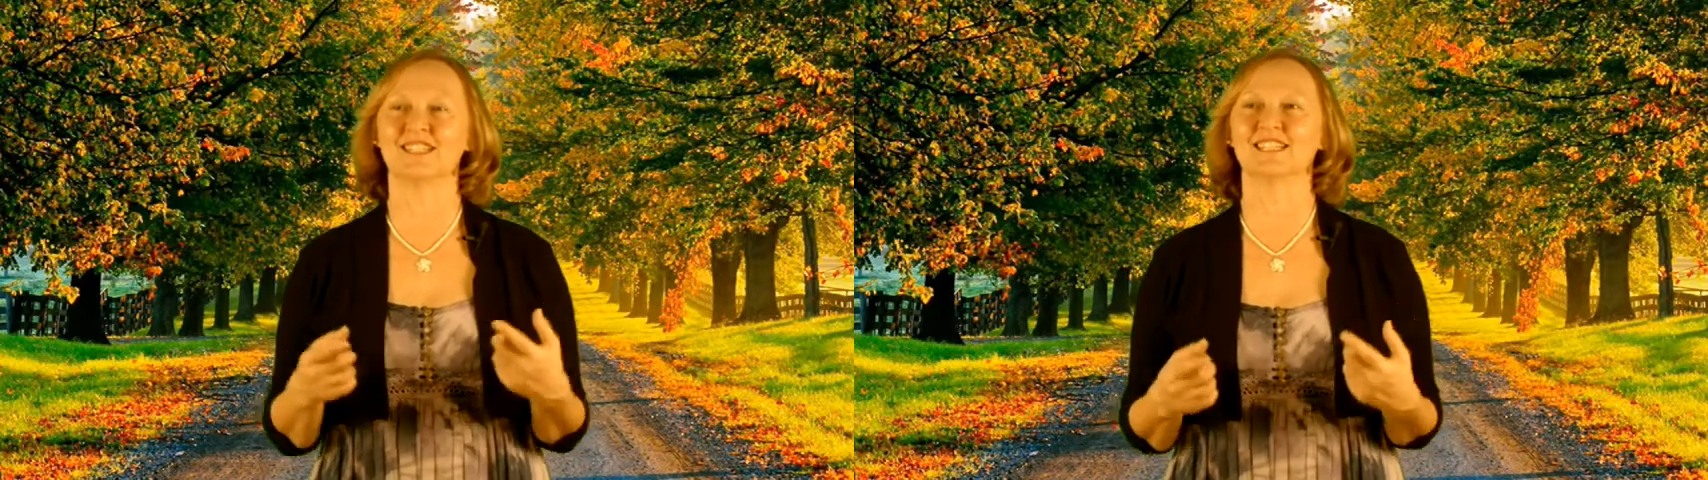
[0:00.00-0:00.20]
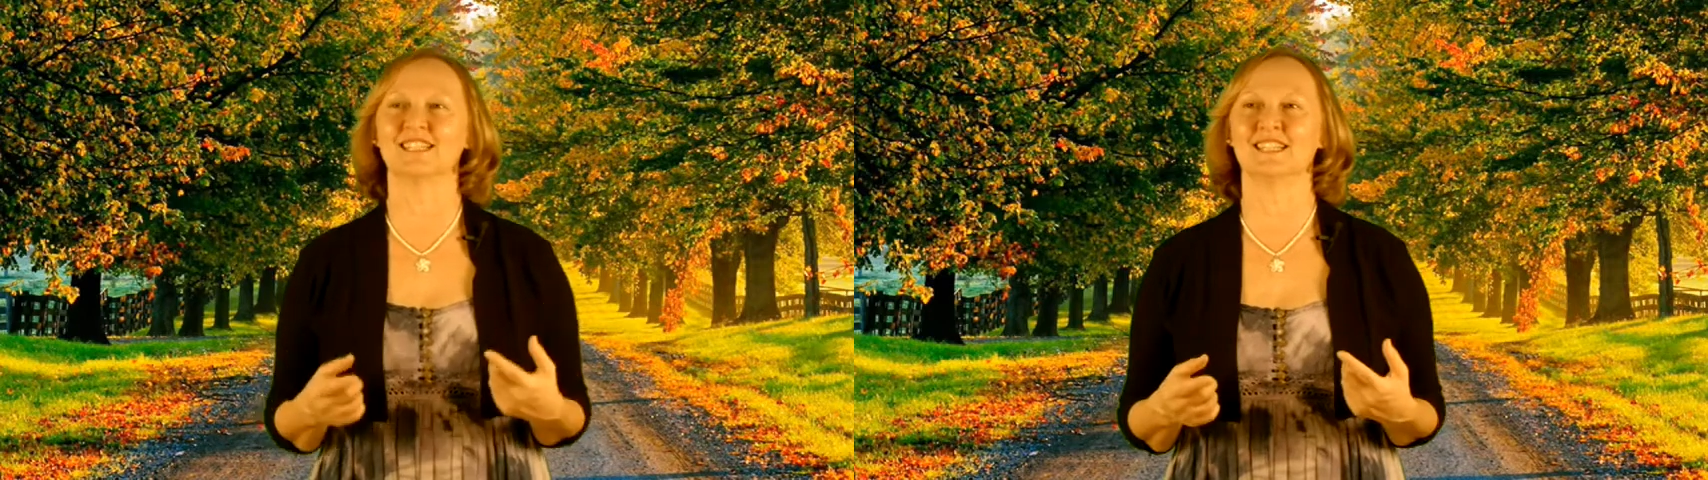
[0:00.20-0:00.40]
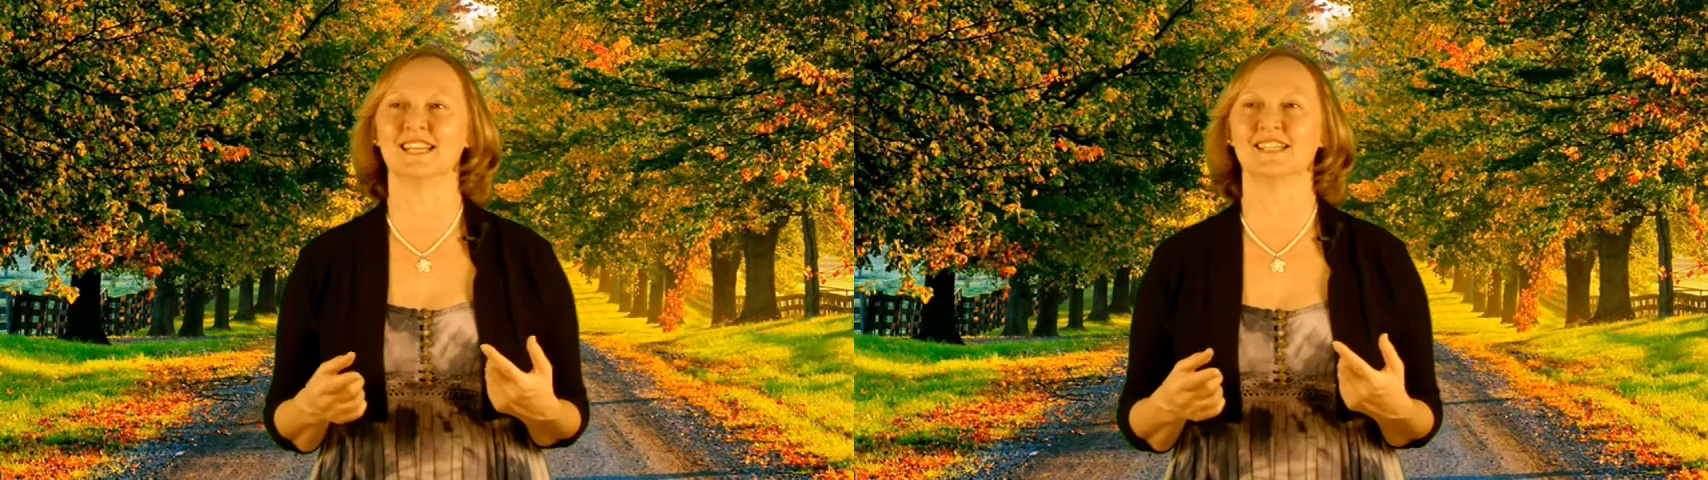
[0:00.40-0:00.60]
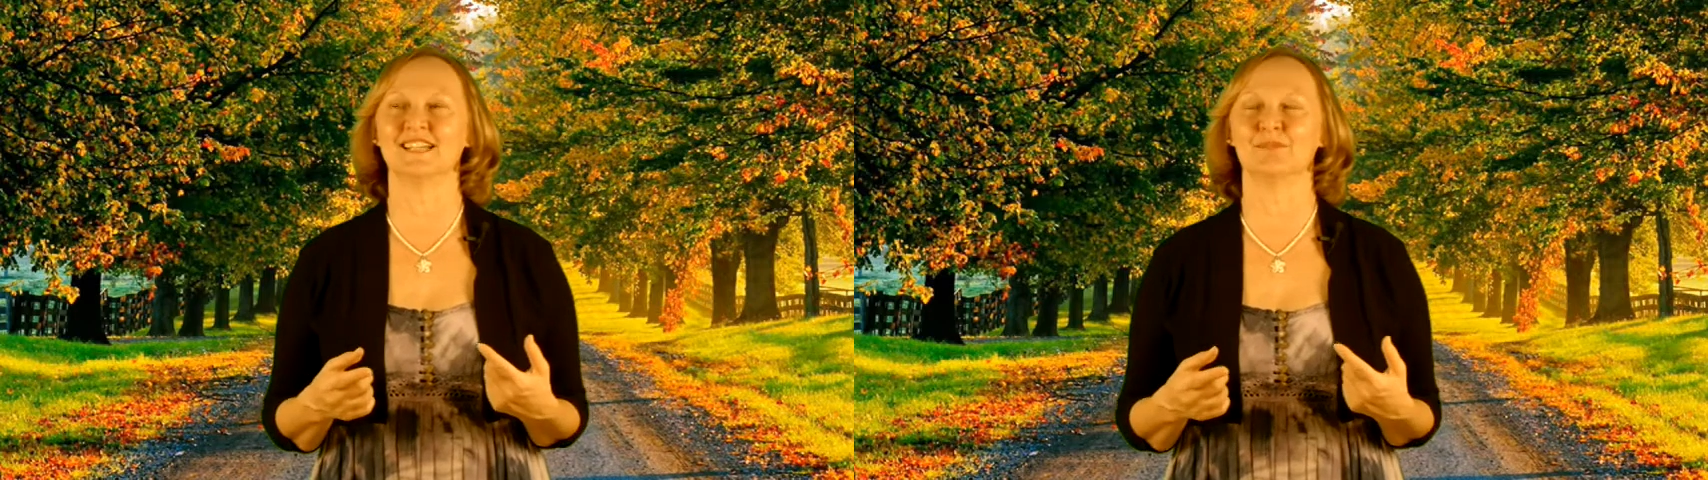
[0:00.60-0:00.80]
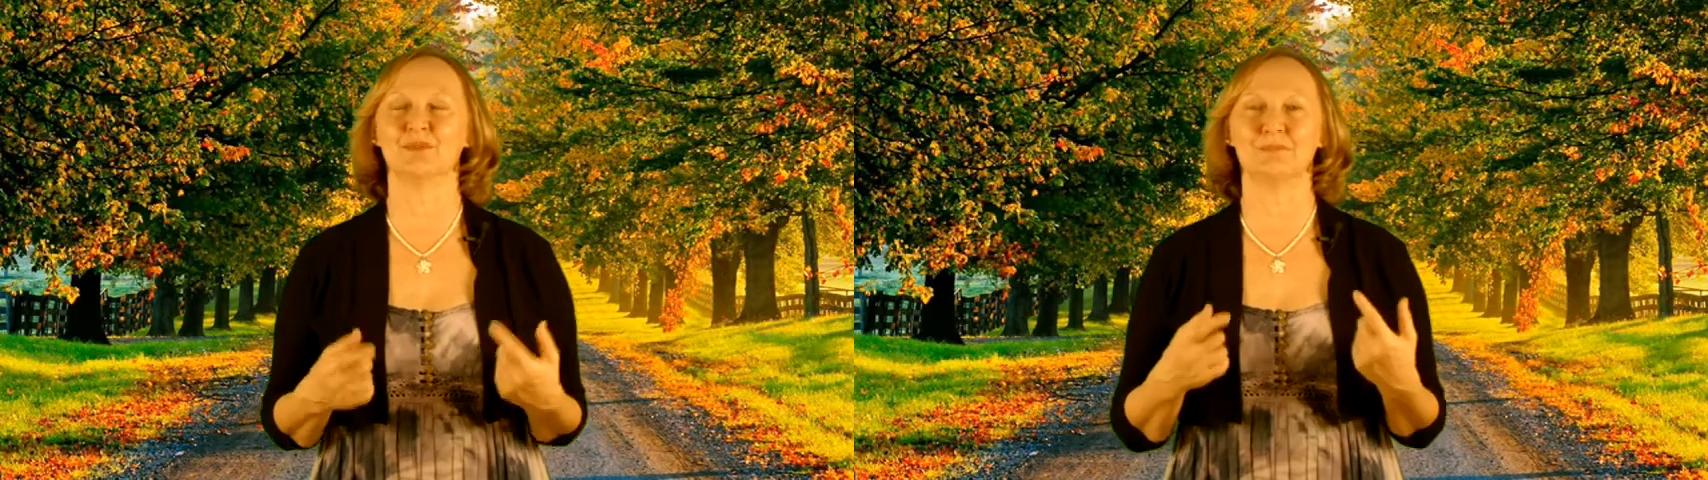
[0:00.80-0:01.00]
at the lake, I
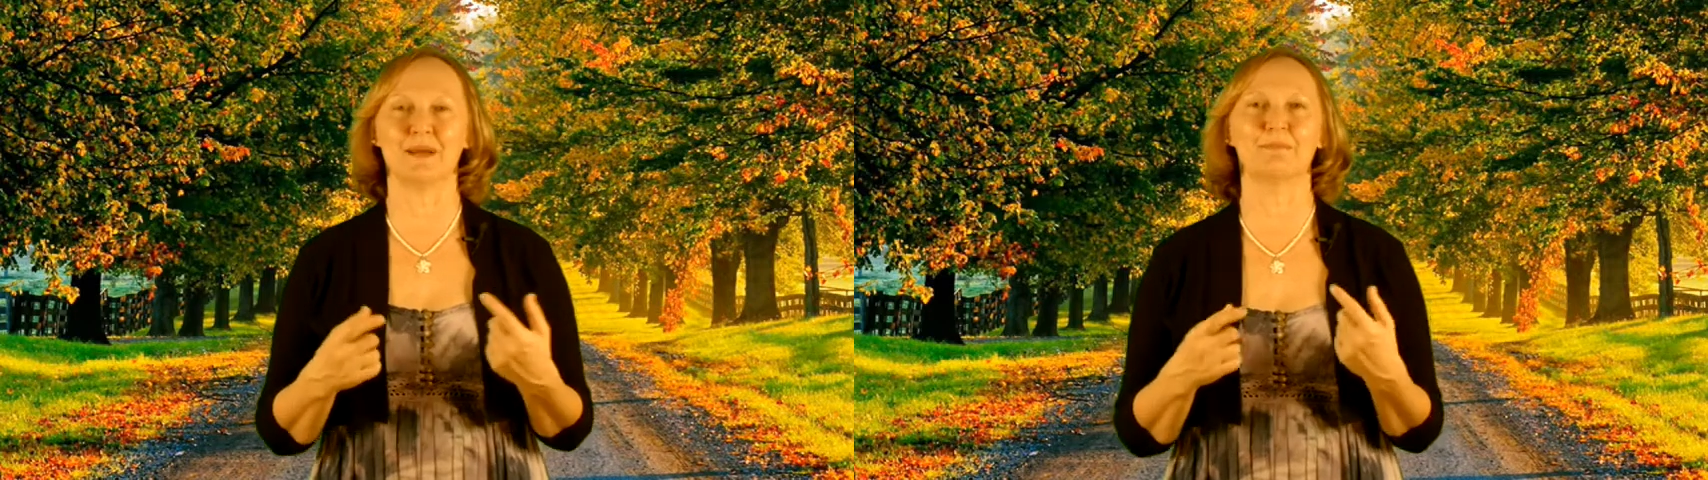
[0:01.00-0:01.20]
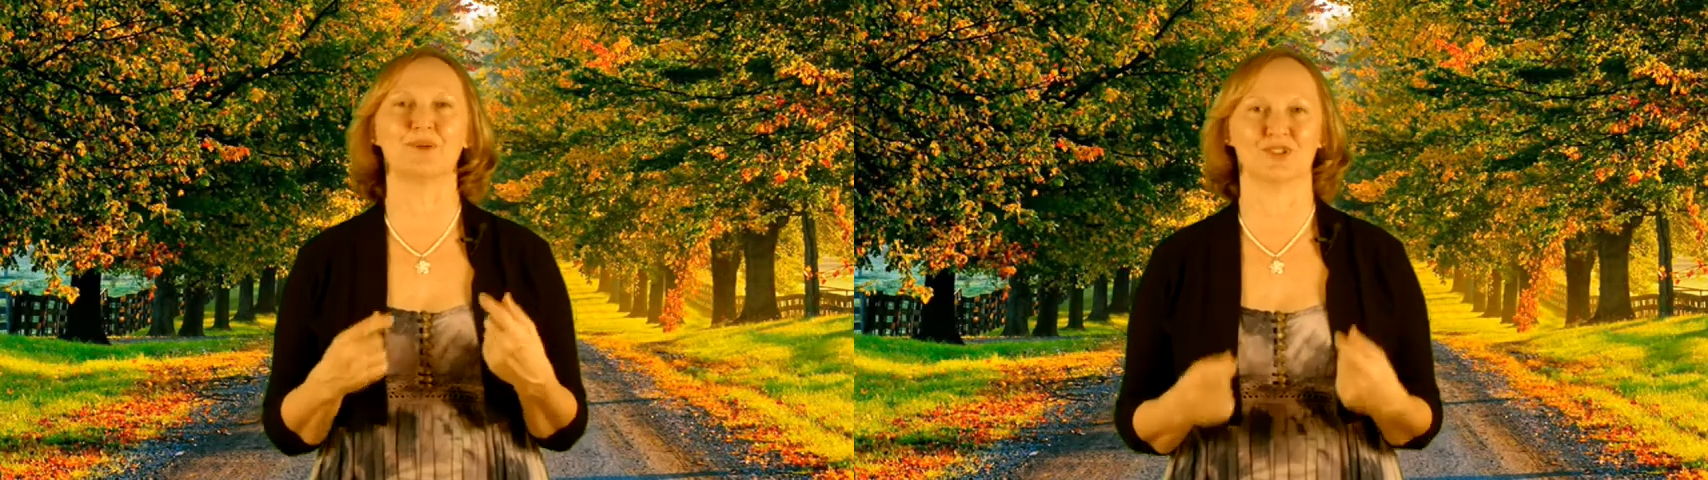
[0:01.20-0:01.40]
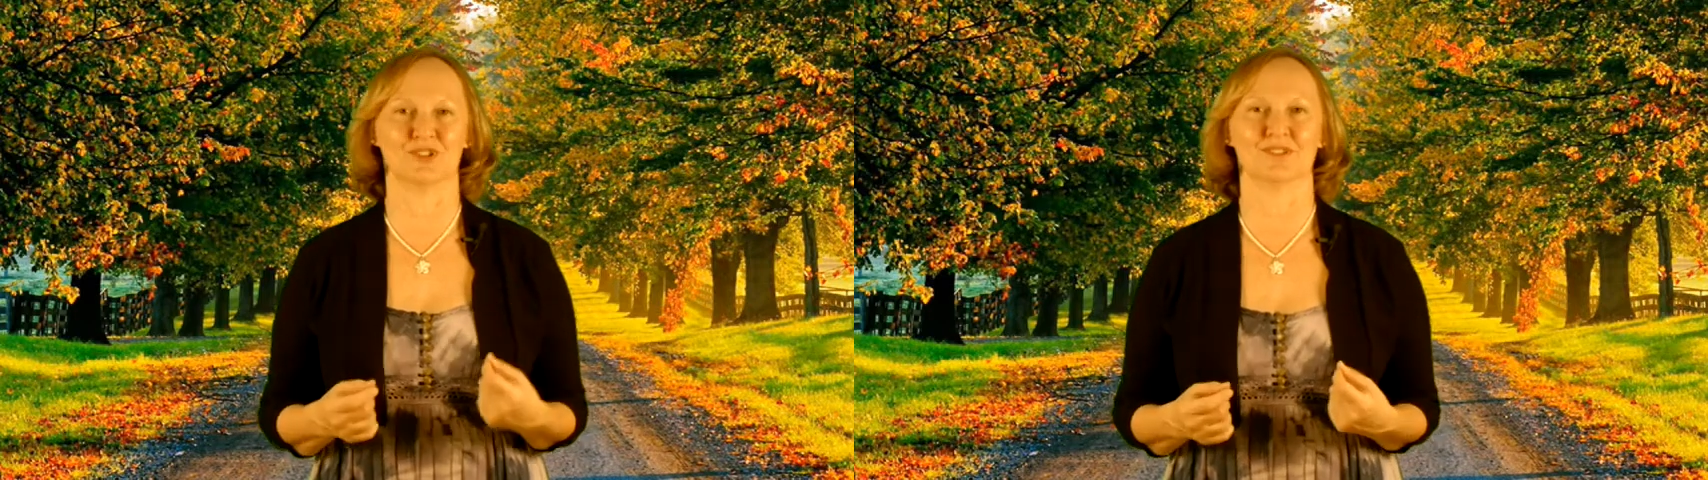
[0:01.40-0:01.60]
remember